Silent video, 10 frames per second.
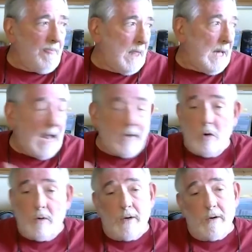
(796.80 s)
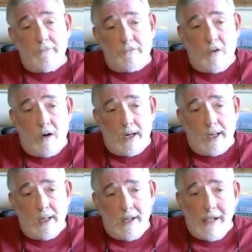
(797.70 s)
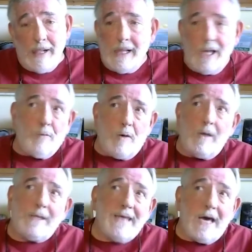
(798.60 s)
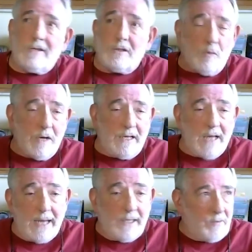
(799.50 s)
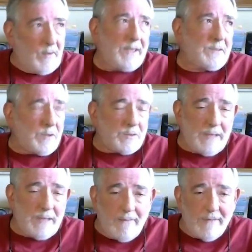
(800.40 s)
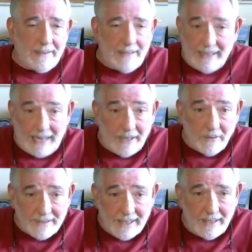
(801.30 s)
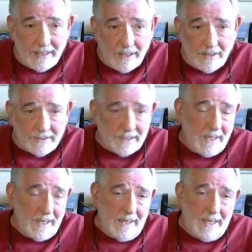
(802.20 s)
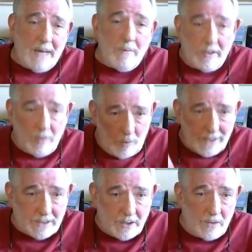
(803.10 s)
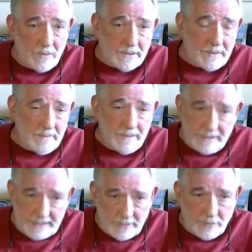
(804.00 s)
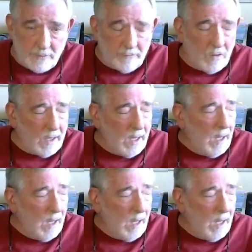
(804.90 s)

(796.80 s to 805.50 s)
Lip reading: I know here in Florida, if we went down to 29 degrees, which we haven't in like 8 or 10 years, and I'm on the West Coast, Central Florida,